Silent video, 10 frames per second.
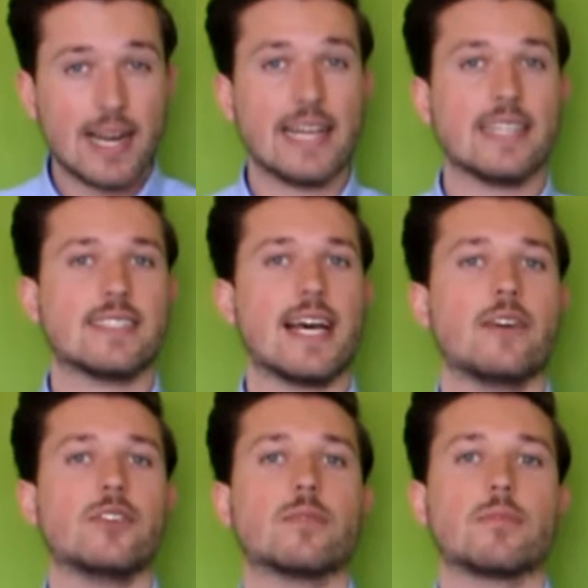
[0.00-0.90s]
plan as to
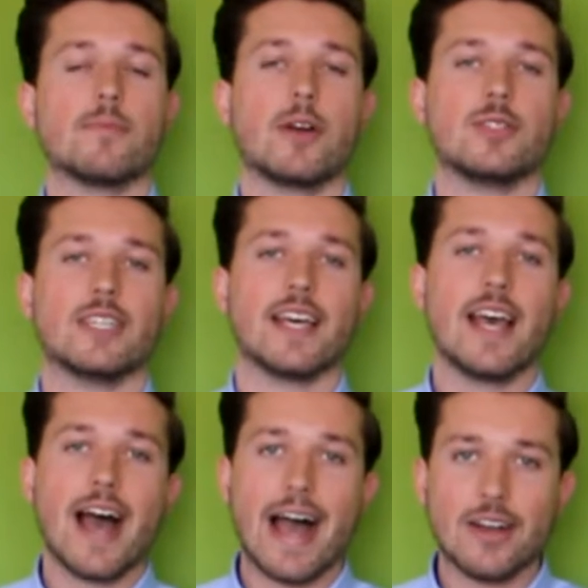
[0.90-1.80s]
how you can promote it,
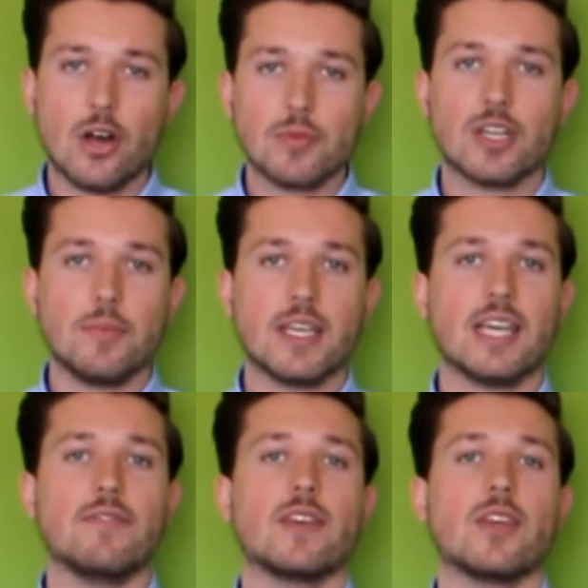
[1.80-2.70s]
and I'm going to be
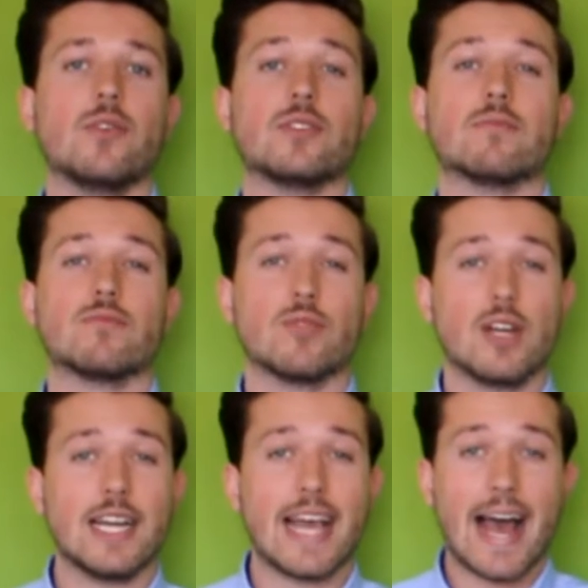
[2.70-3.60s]
giving you some
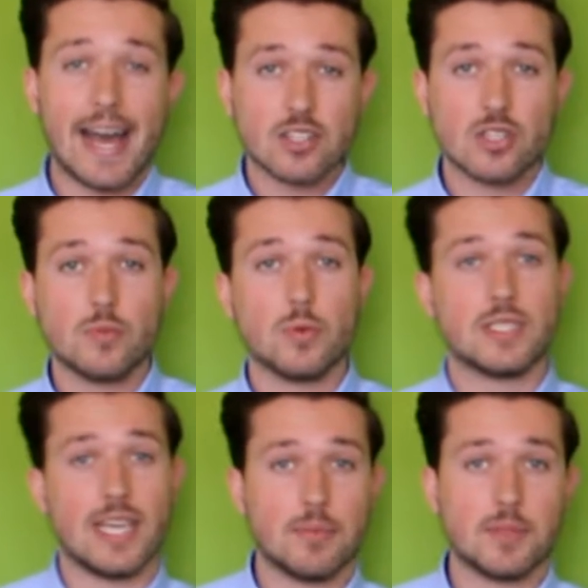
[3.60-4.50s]
really actionable
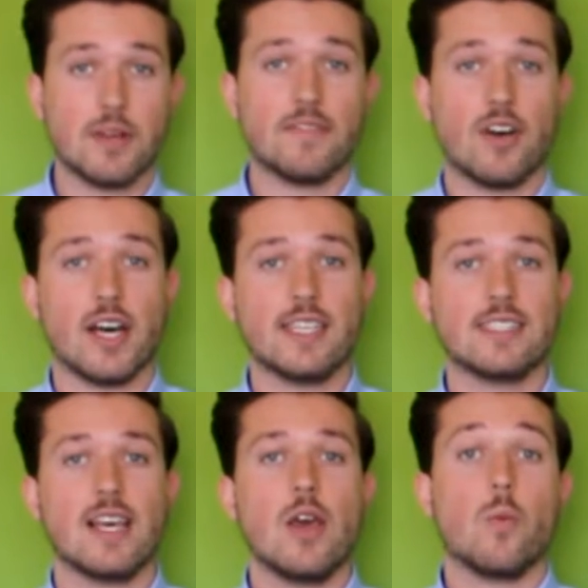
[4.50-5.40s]
tips and
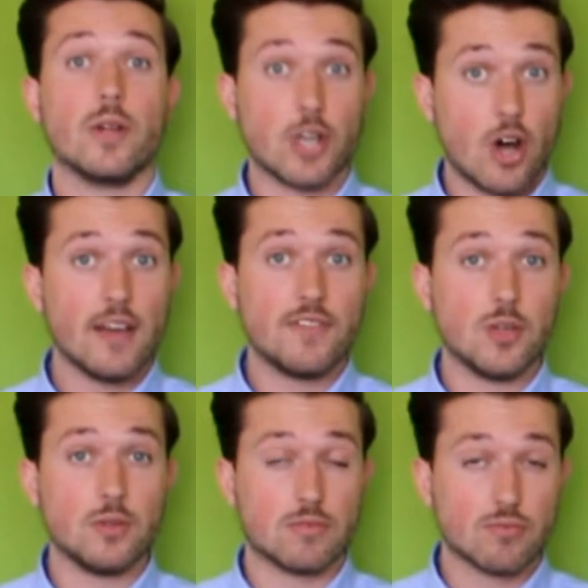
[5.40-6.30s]
advice which I've
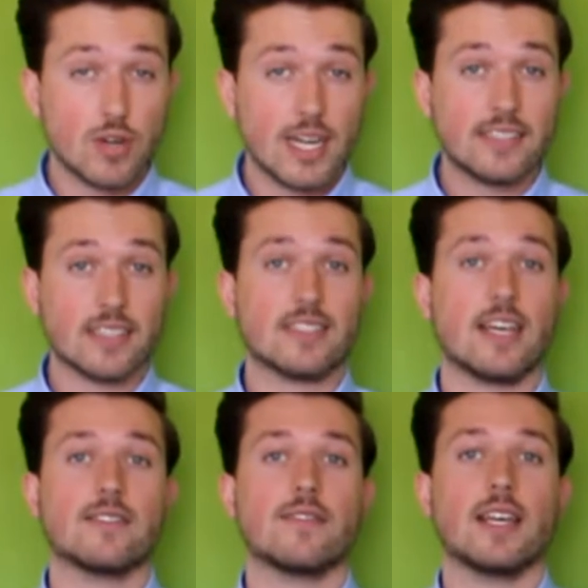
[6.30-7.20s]
used really
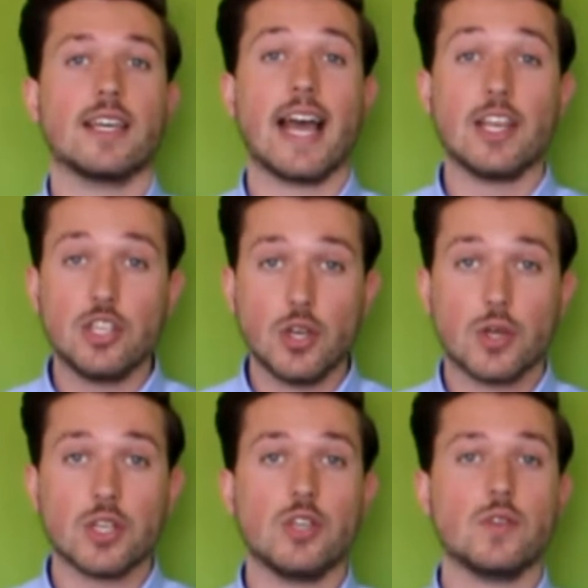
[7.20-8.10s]
successfully, and
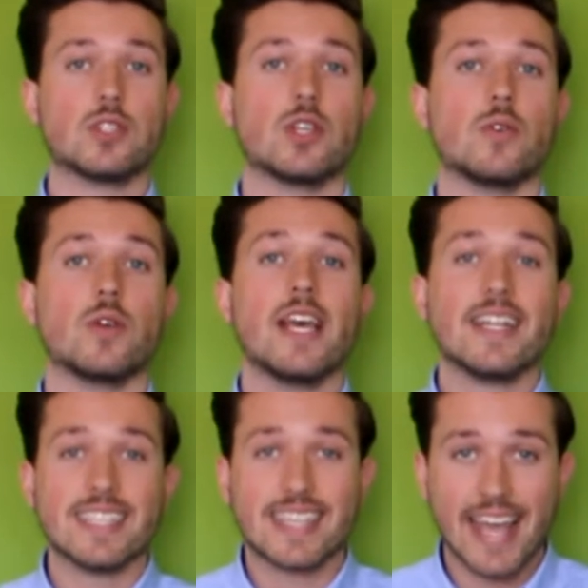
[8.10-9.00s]
you can use too,
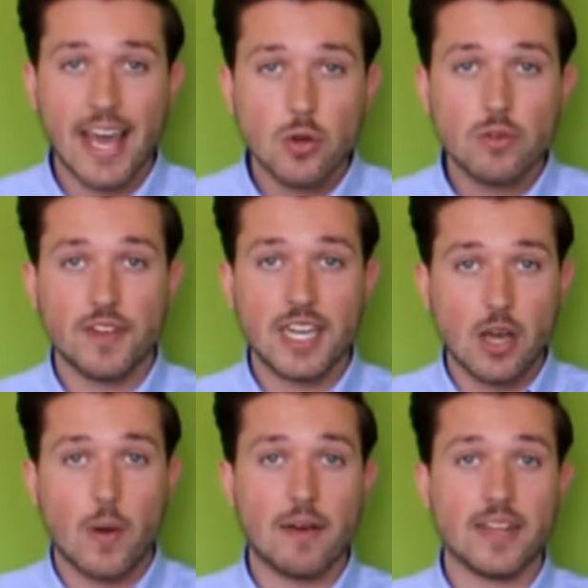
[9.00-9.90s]
to get your
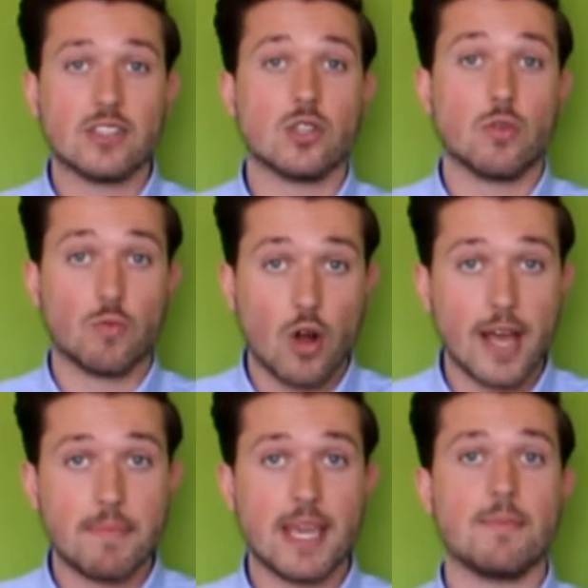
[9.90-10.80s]
video out there to the
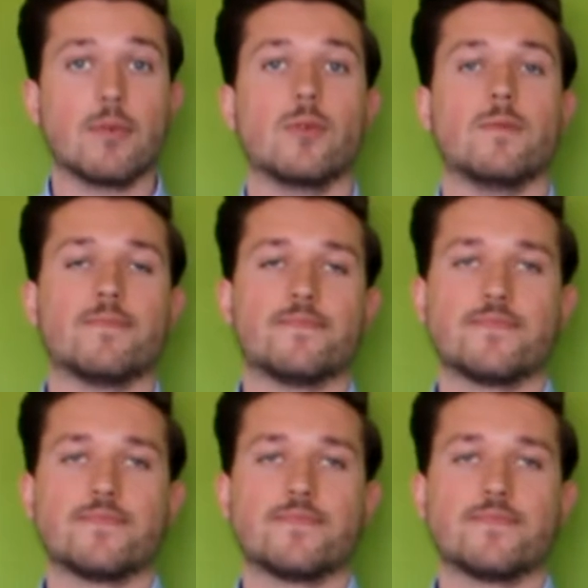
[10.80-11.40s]
right people.